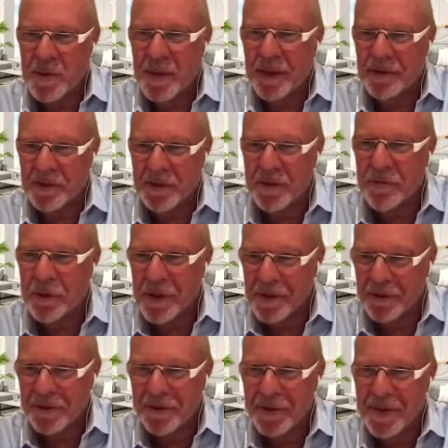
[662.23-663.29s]
It's about delivering
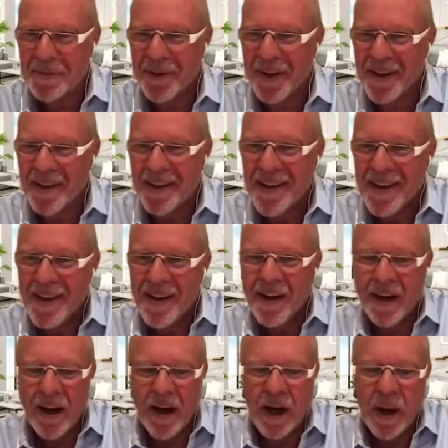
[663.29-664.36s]
the dream, right?
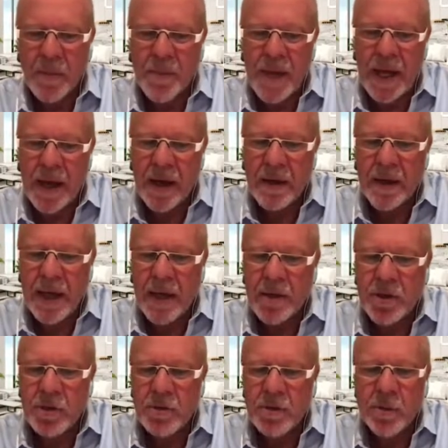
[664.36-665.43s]
Um, and and
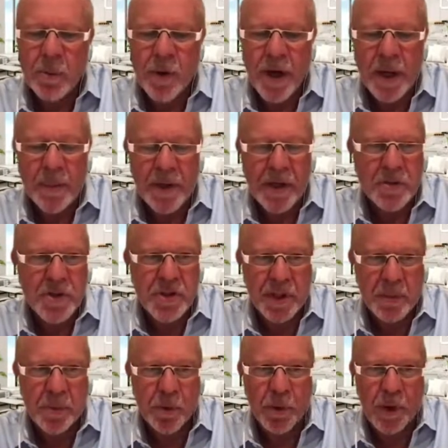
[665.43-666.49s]
you you brought up an
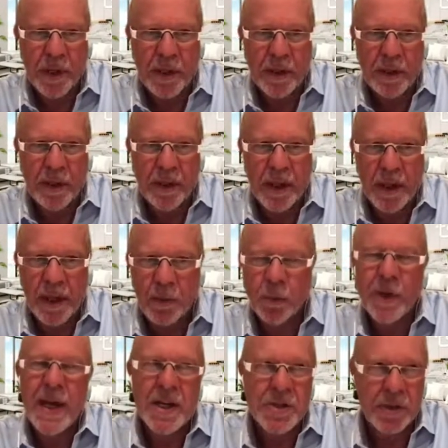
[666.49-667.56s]
interesting point, and and I,
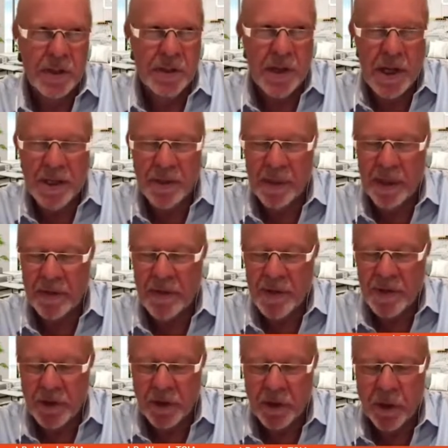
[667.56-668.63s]
we actually talked about
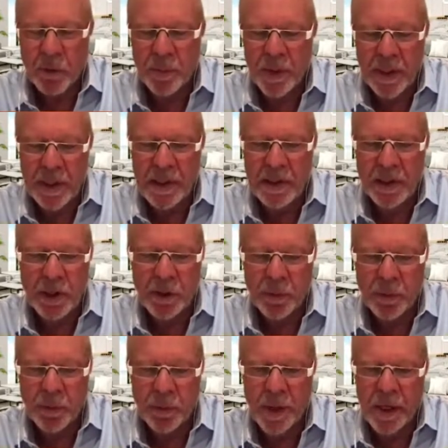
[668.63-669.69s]
this in our opening
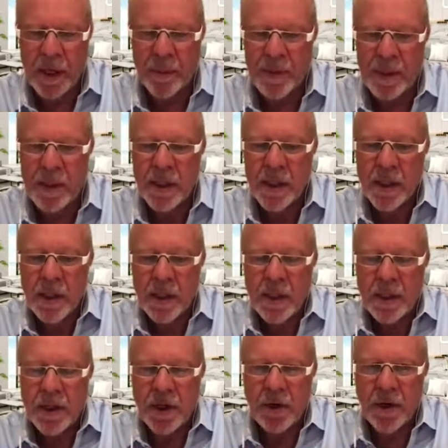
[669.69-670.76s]
keynote, right? I mean,
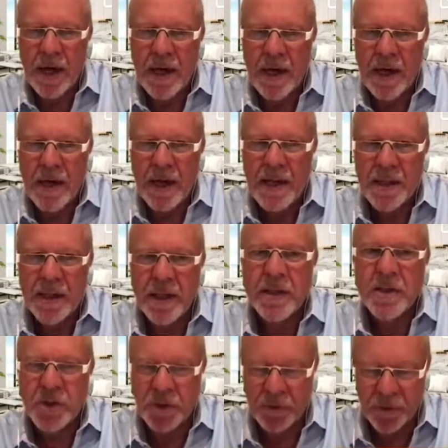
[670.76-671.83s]
you know, a, as an
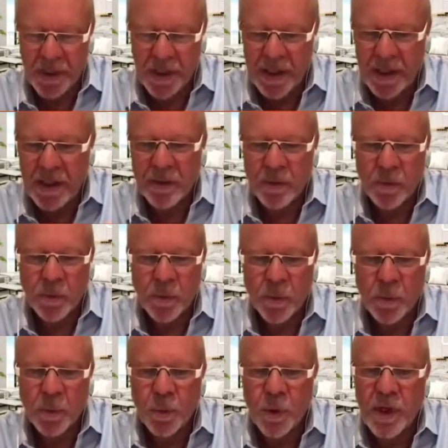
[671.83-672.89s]
industry,
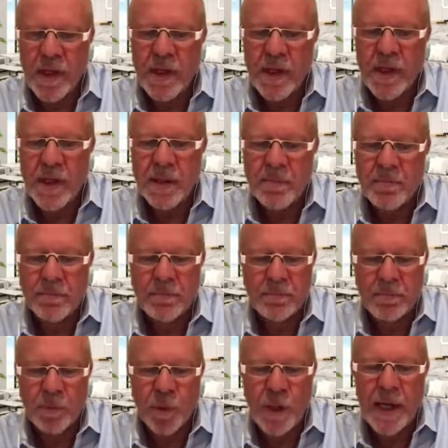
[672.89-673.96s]
we
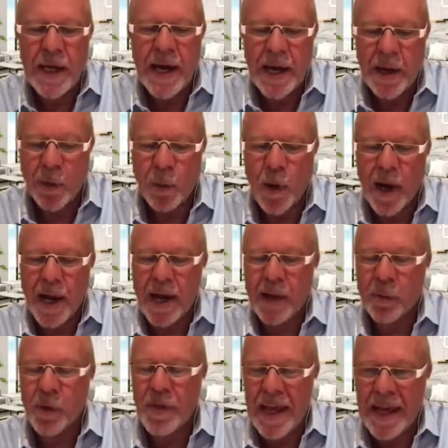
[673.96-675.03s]
we got
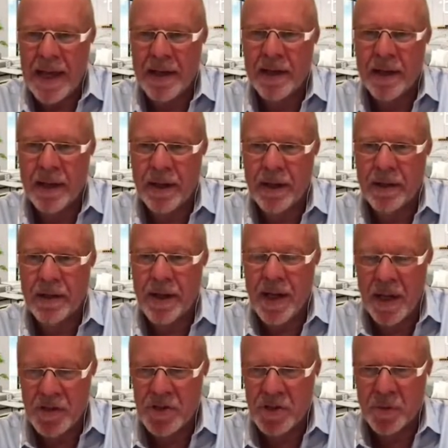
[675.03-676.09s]
away with handing
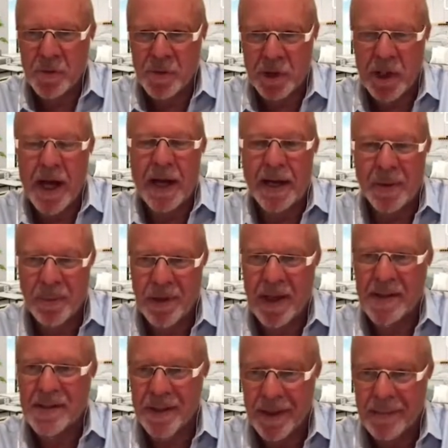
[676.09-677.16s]
customers a lot of
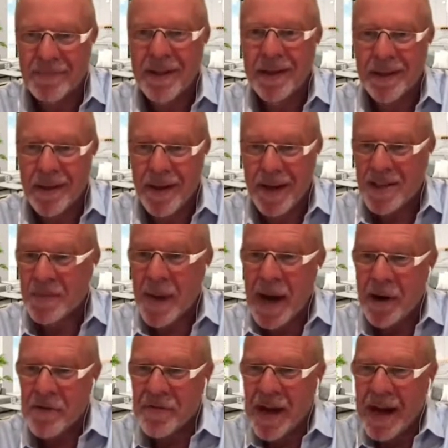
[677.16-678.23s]
complexity. As a
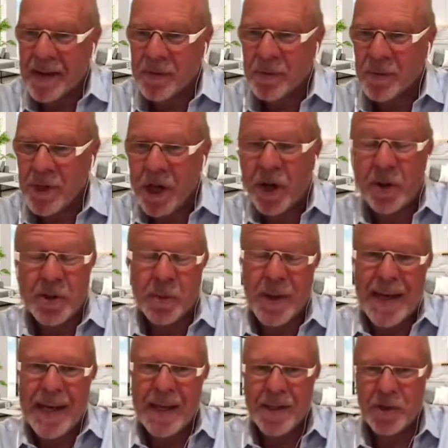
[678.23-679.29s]
matter of fact, not only did
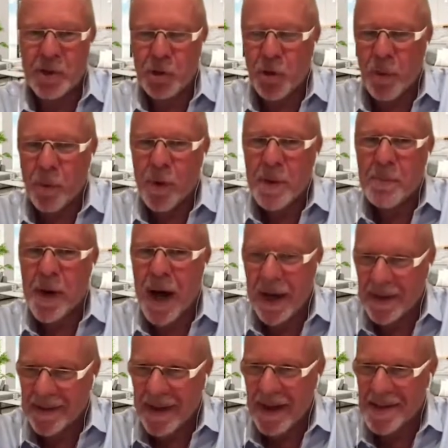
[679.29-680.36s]
we hand it to them, we
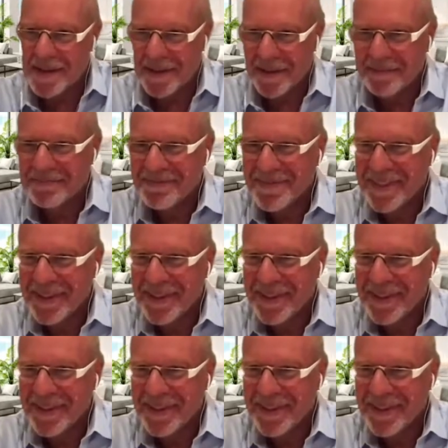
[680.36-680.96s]
monetized it